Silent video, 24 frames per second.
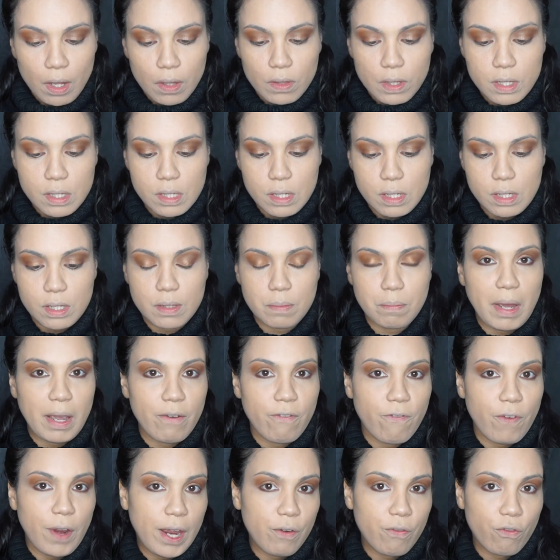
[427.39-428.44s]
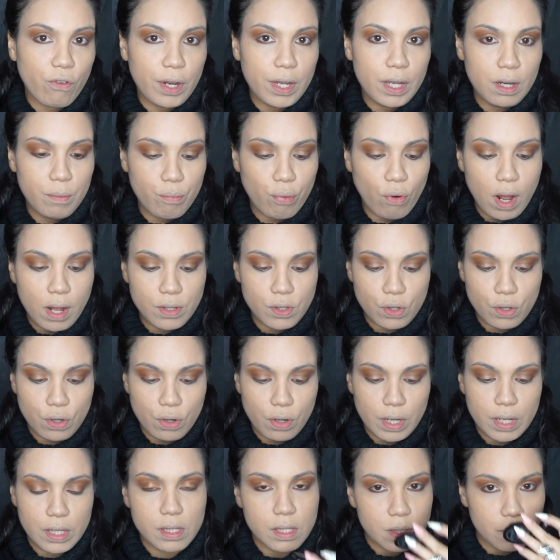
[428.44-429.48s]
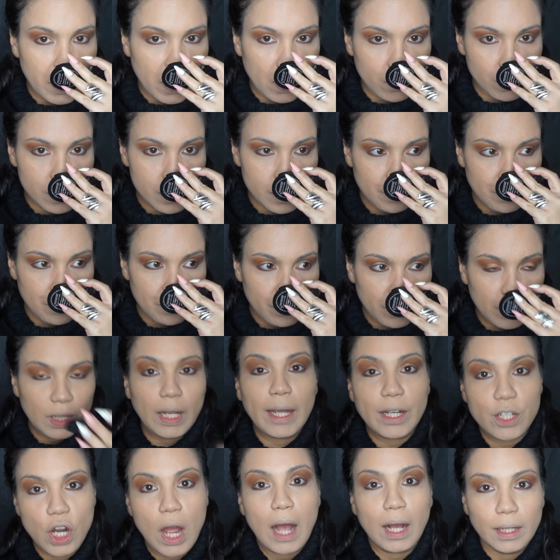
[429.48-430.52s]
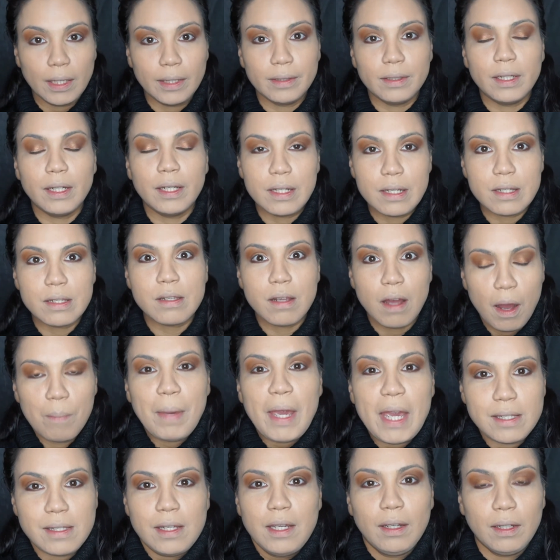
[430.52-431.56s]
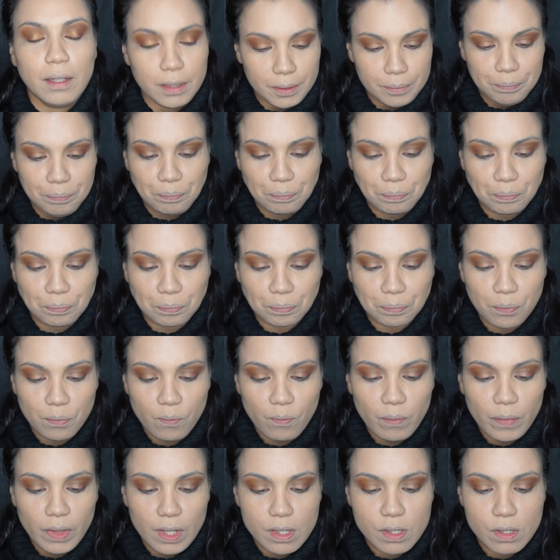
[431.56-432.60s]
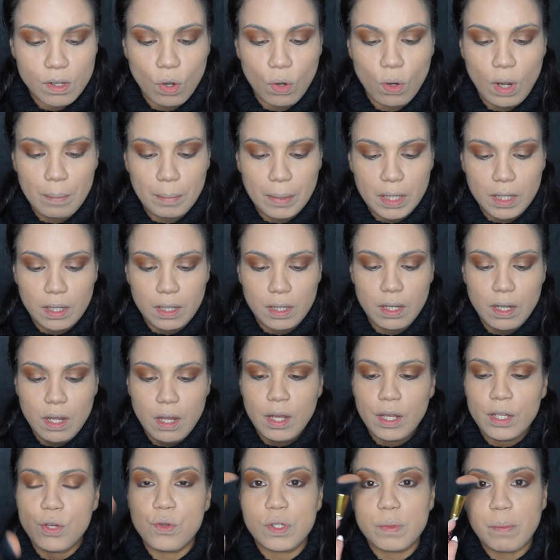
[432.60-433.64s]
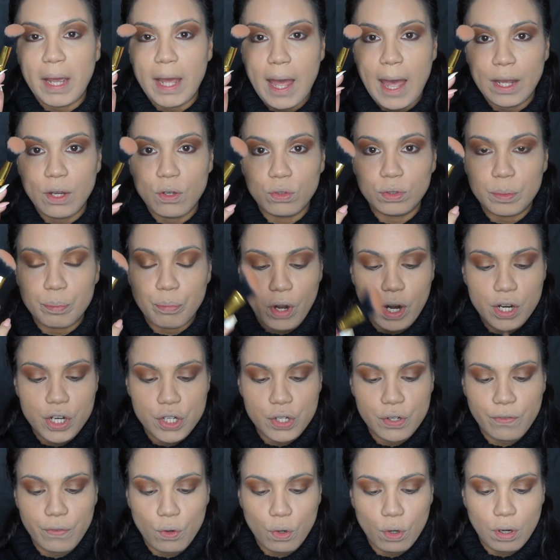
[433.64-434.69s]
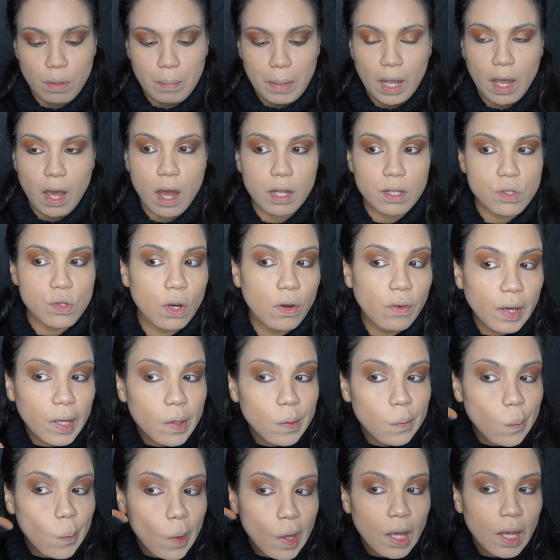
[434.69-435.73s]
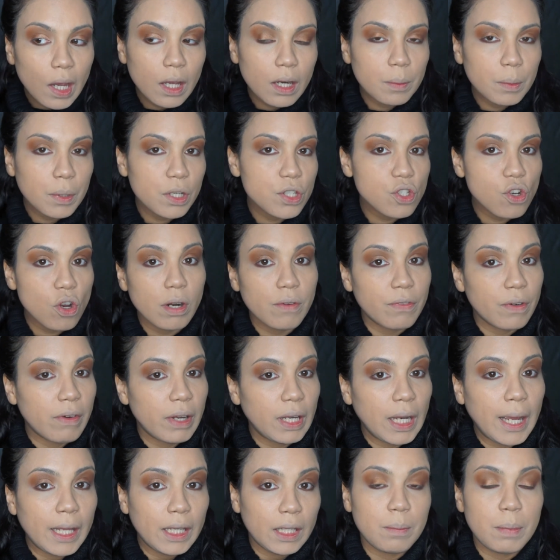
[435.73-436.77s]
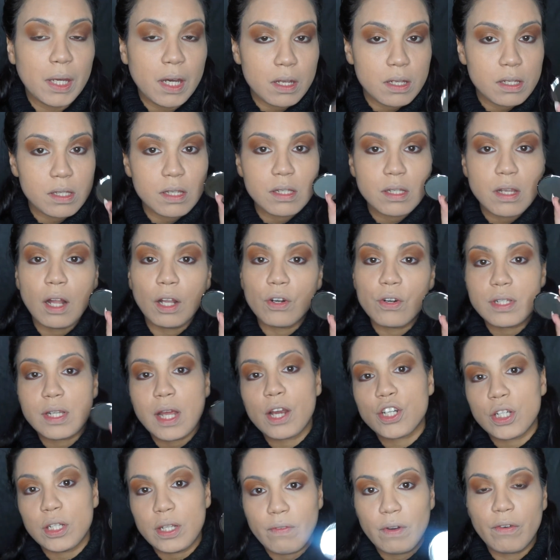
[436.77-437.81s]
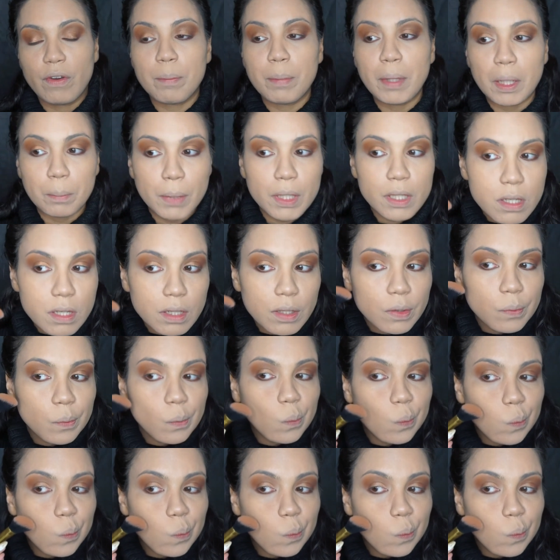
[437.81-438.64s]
This is my favorite bronzer. It smells like chocolate. It is amazing. So I'm going to use my angled brush for my contouring. And I'm going to start off very lightly because this color is actually very pigmented.